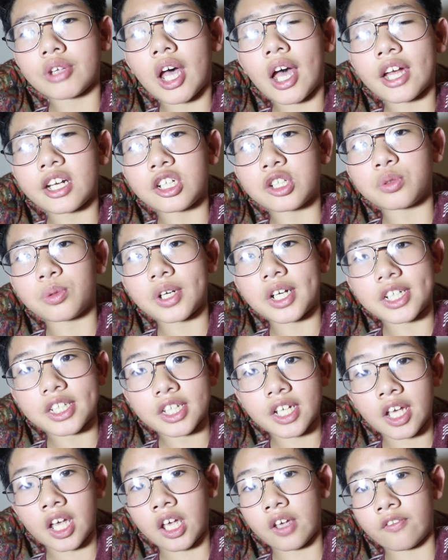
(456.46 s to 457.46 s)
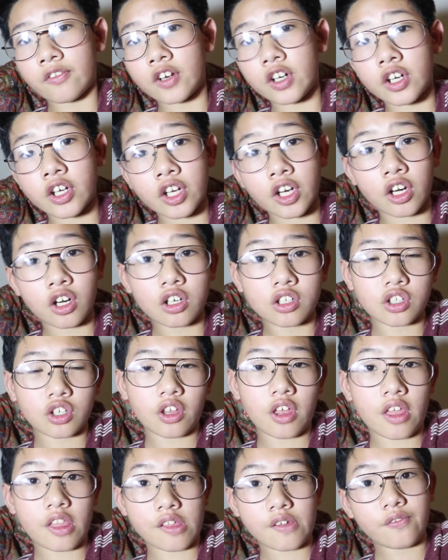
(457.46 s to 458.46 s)
I just want to say, if you're here to
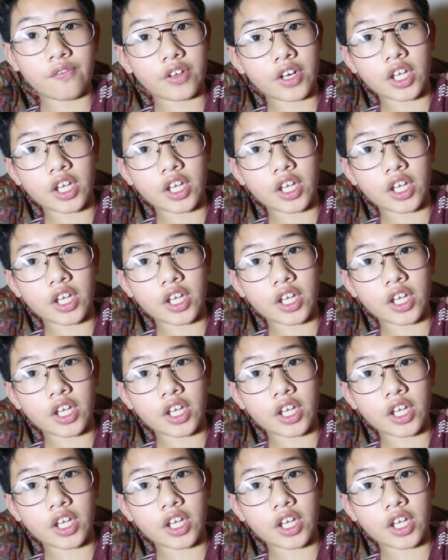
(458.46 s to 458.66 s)
the end of the